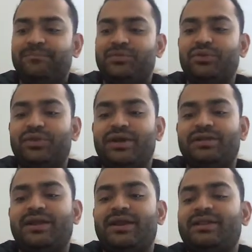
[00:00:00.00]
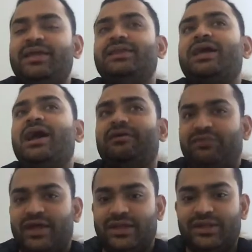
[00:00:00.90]
So there are these kind of
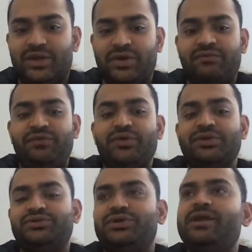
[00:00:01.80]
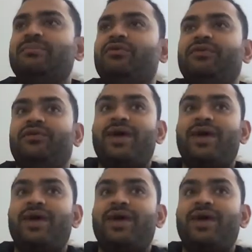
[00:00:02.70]
things, you know. If you dream of a